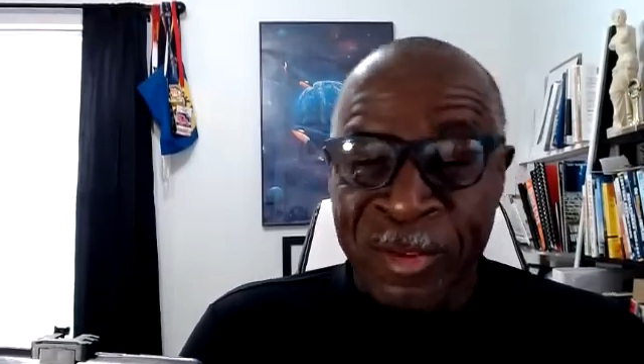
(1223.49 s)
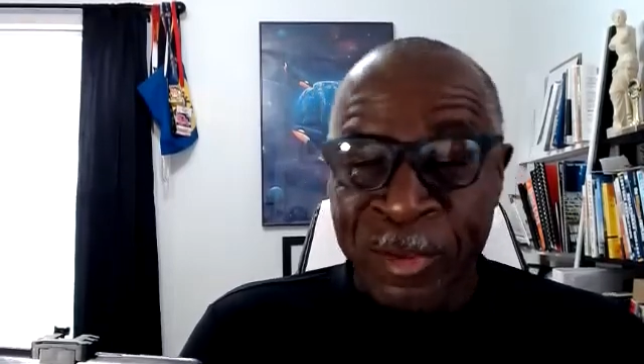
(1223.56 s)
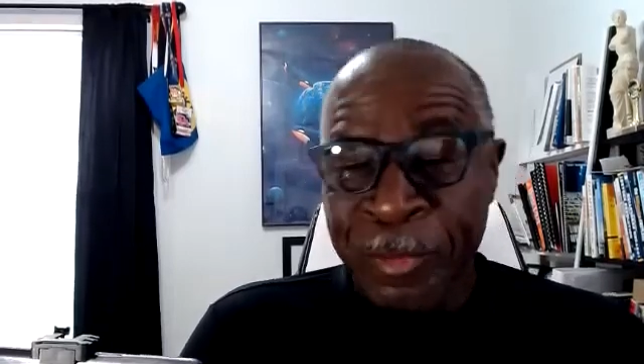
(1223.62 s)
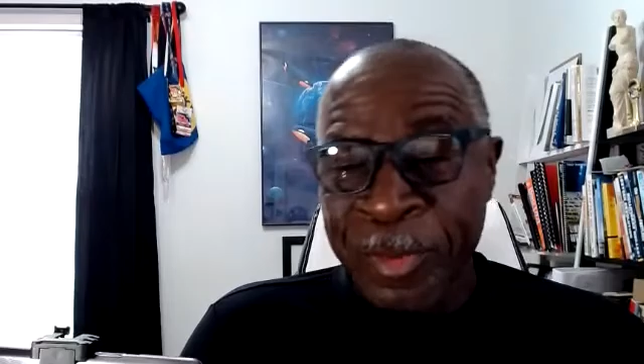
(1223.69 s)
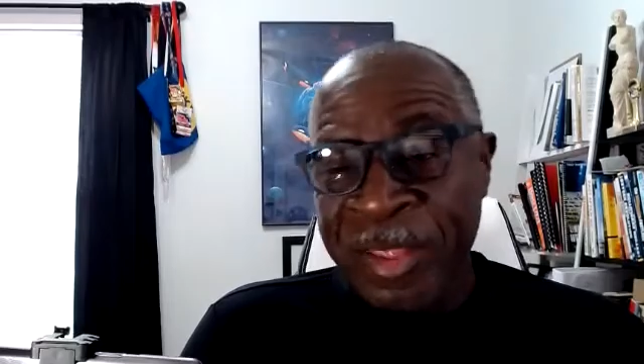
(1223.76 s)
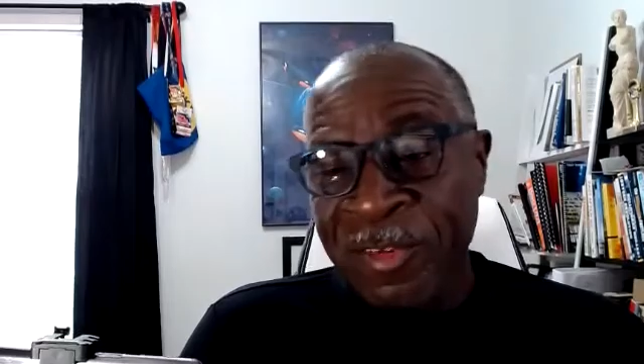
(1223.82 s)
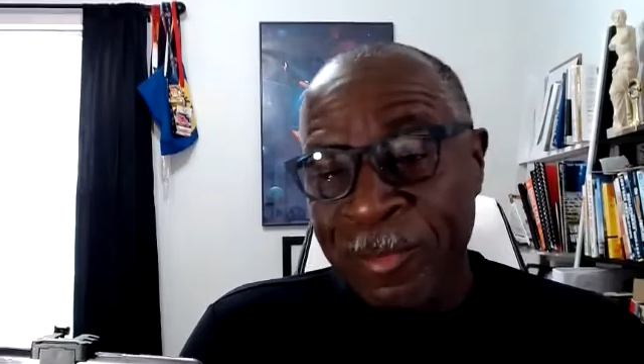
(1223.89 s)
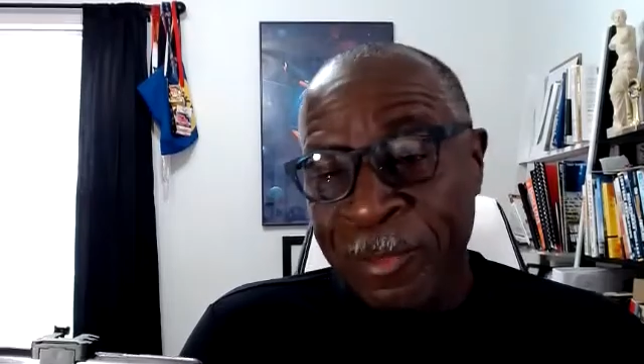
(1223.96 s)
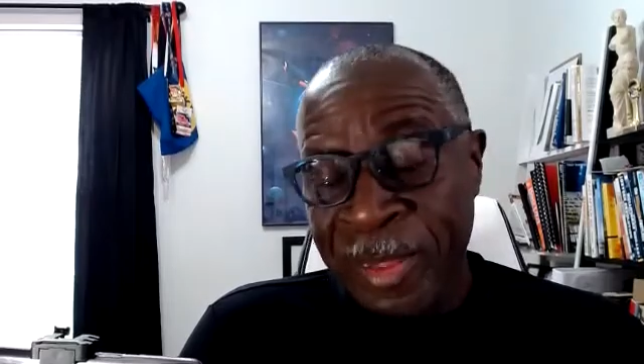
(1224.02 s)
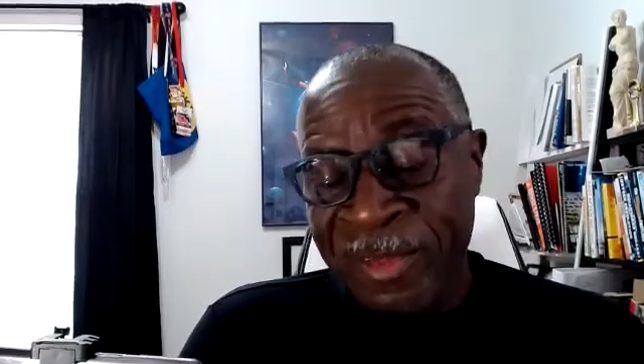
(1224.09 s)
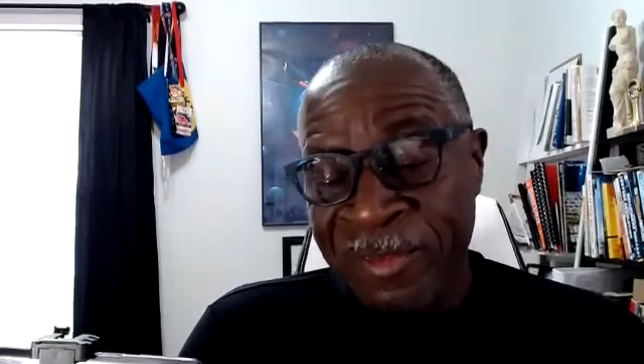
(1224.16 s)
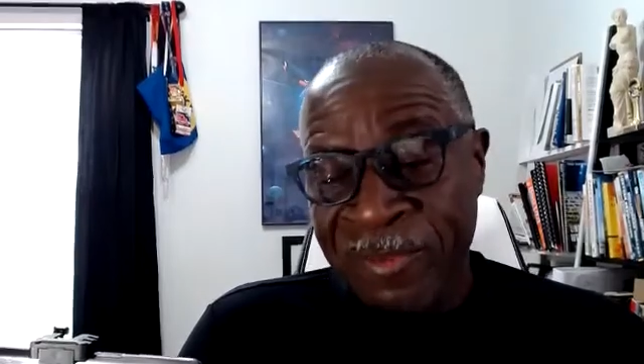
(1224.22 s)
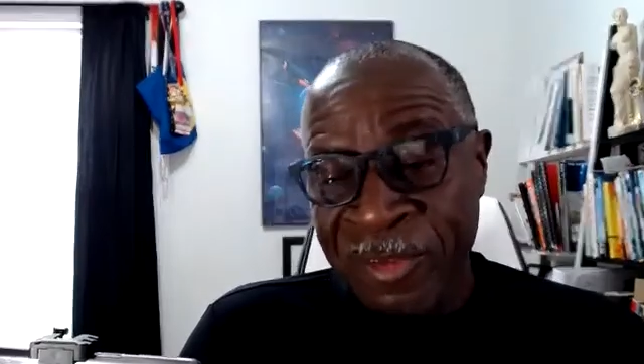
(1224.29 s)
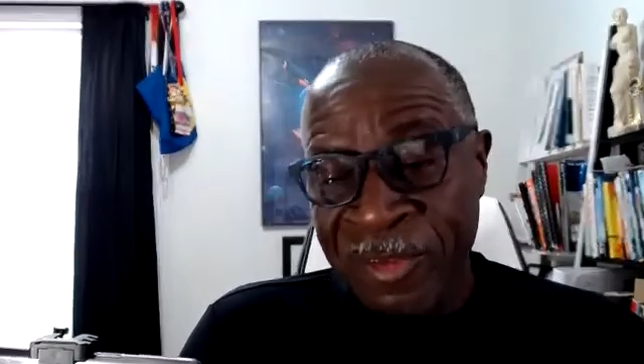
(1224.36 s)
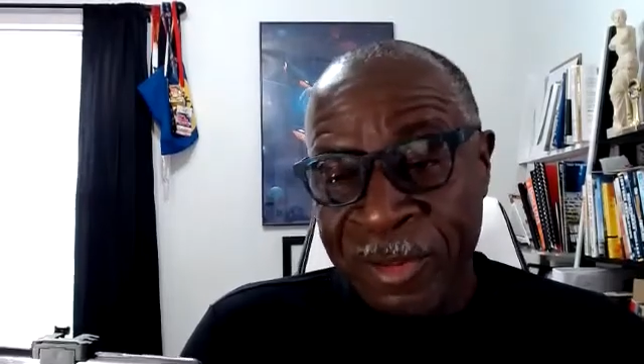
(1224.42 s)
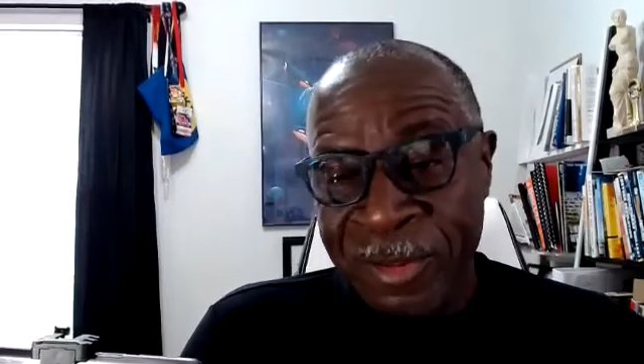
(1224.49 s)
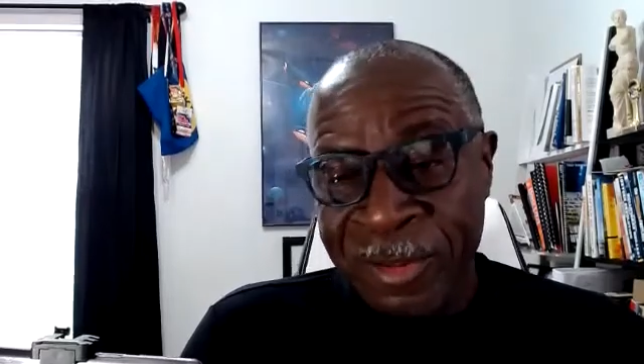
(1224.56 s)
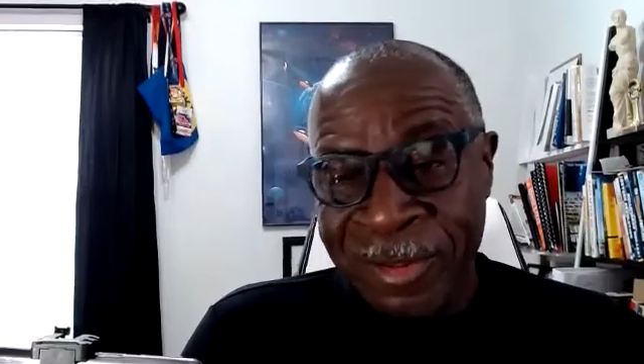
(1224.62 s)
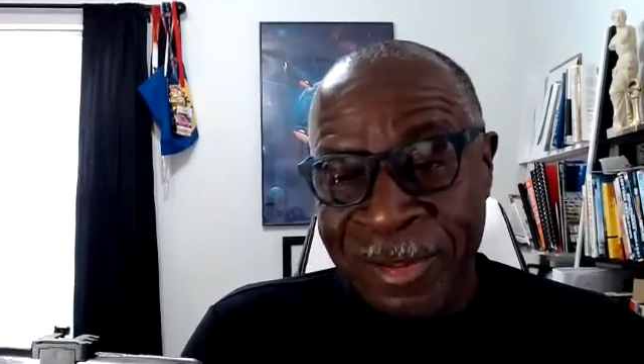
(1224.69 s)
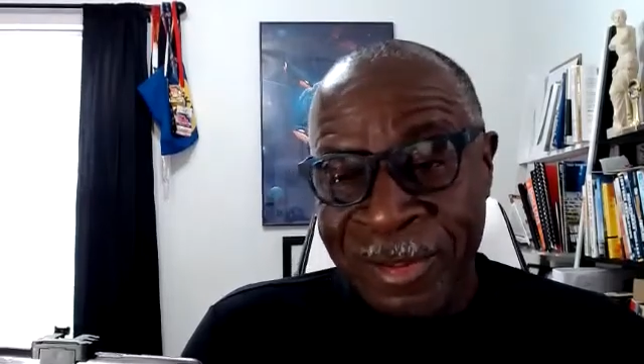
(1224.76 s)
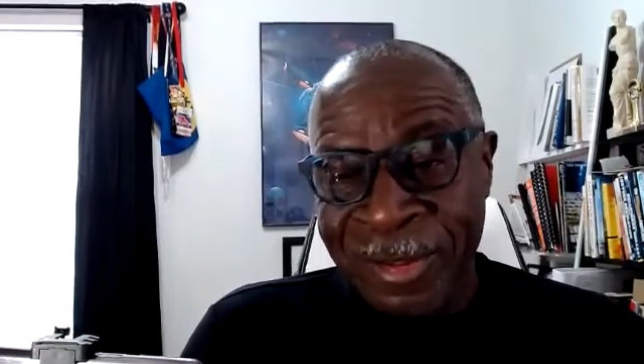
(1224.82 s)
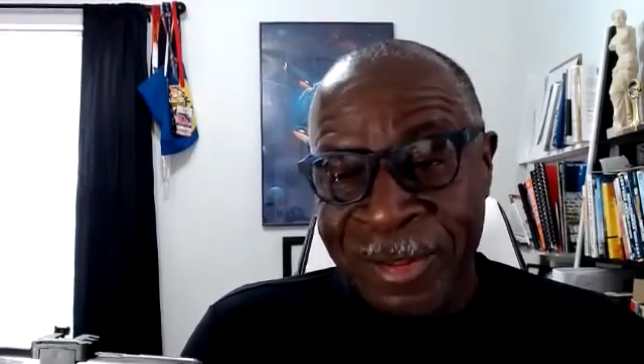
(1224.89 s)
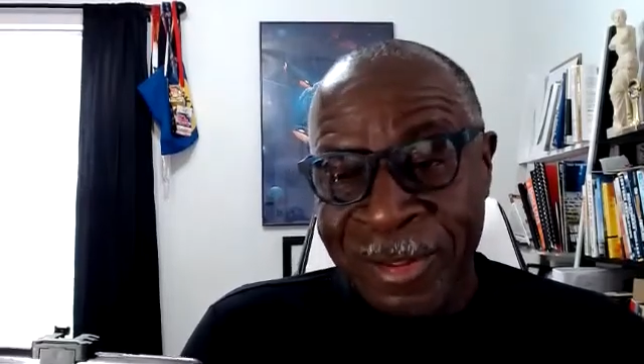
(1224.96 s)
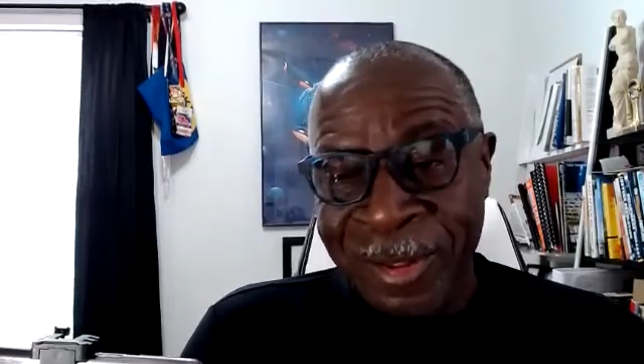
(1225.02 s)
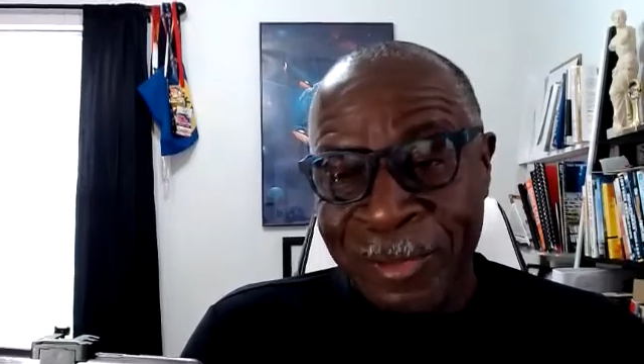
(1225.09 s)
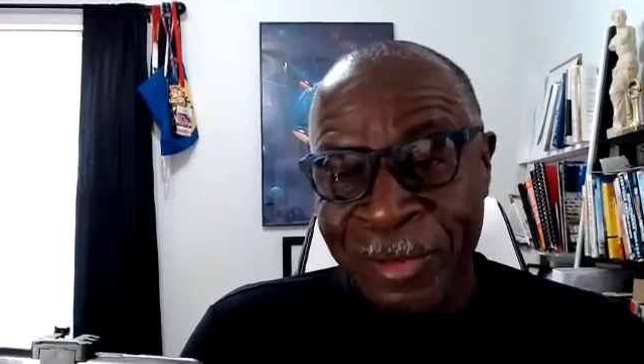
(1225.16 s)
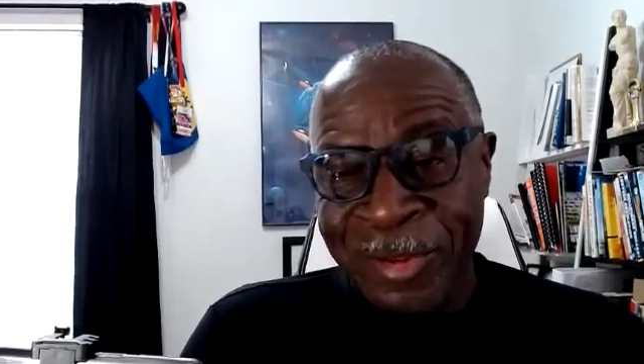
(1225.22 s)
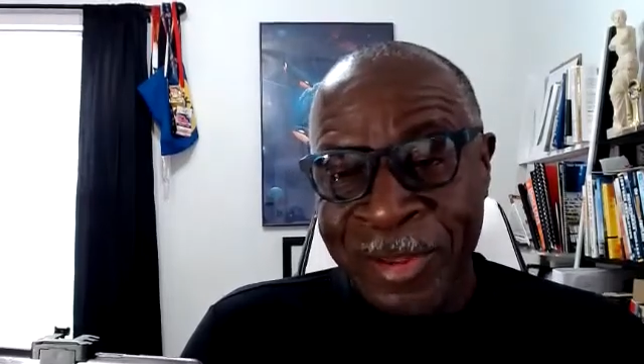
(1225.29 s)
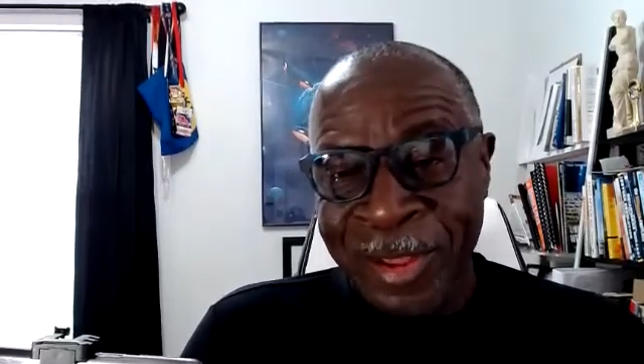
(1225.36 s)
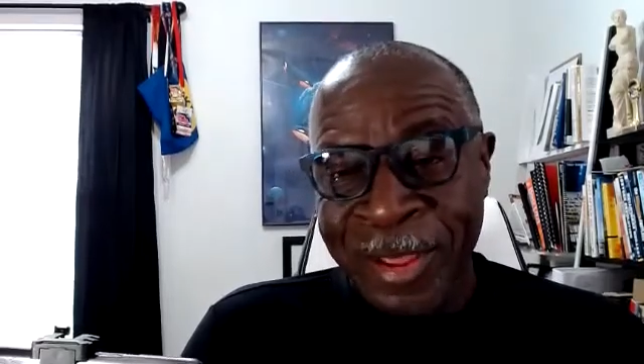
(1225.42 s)
and you mentioned Bentonville a
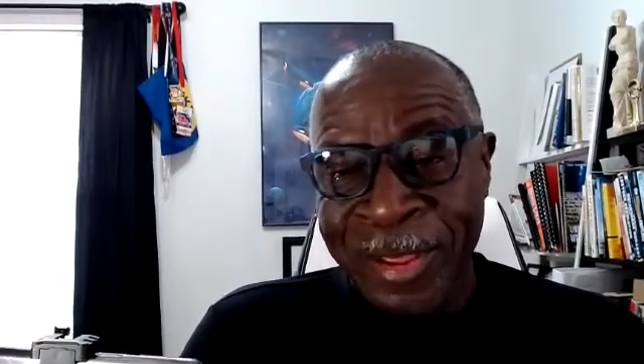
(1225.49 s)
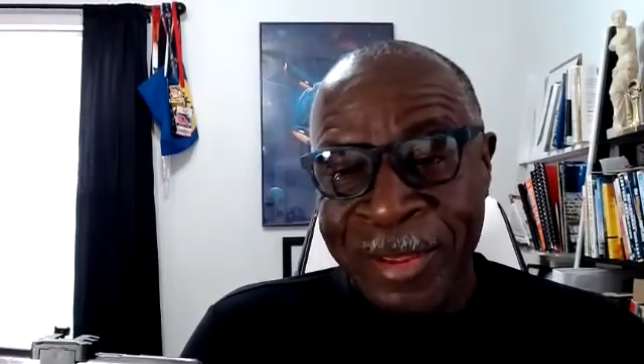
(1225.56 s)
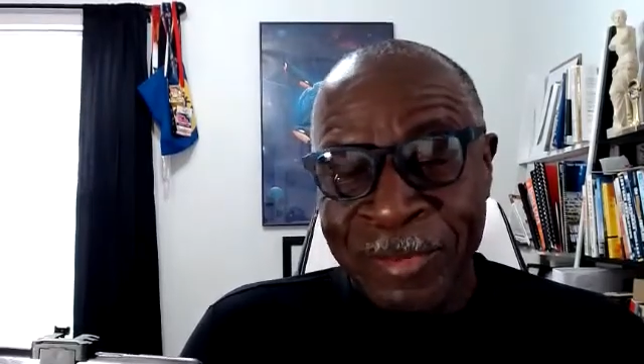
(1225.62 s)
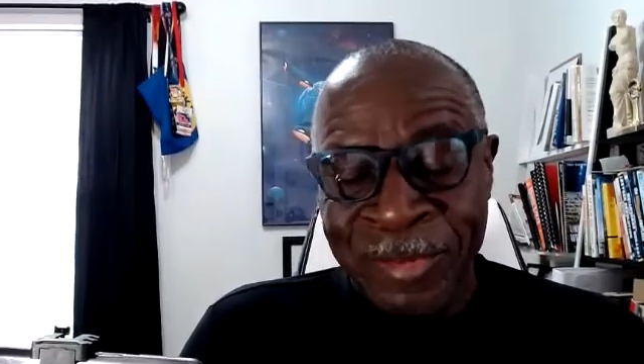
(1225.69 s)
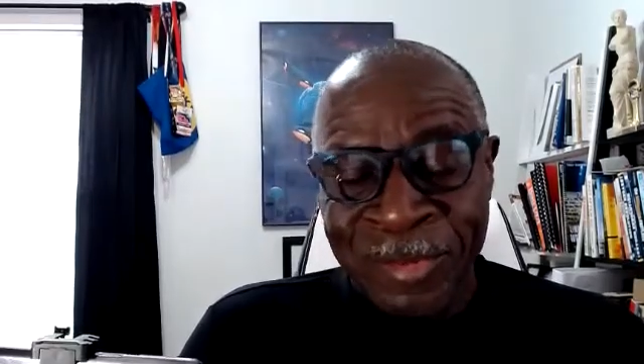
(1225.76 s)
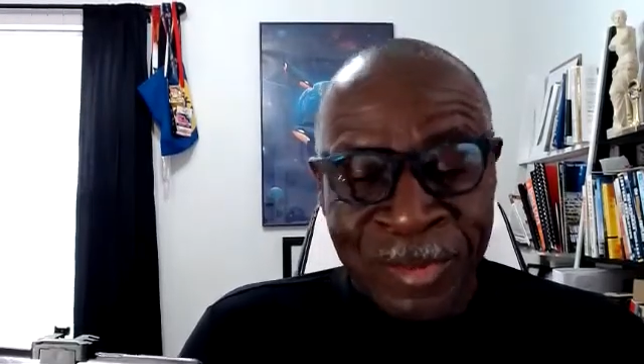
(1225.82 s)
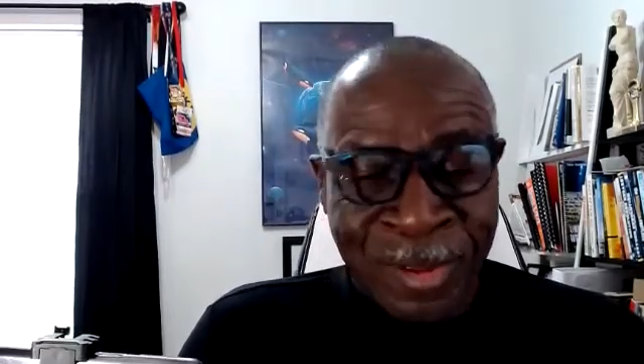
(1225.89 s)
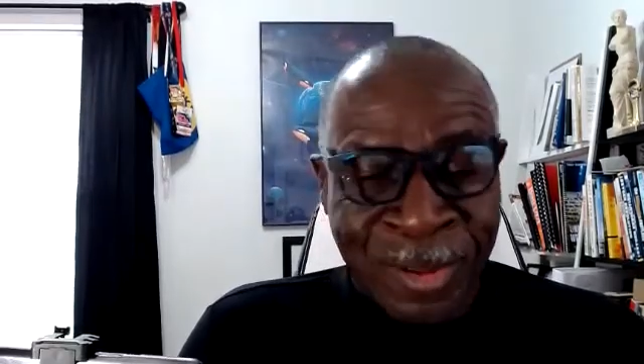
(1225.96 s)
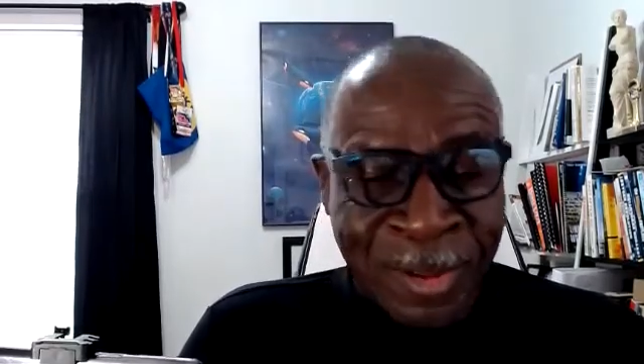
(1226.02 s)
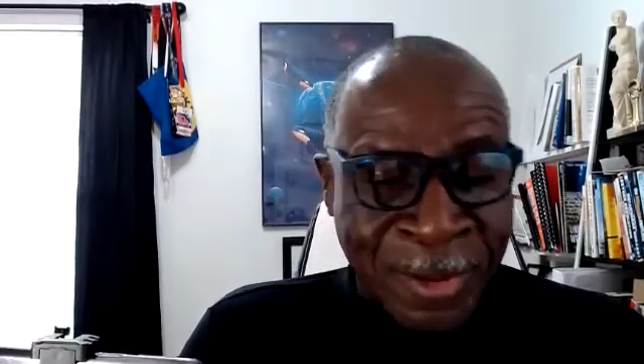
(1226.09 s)
couple of times.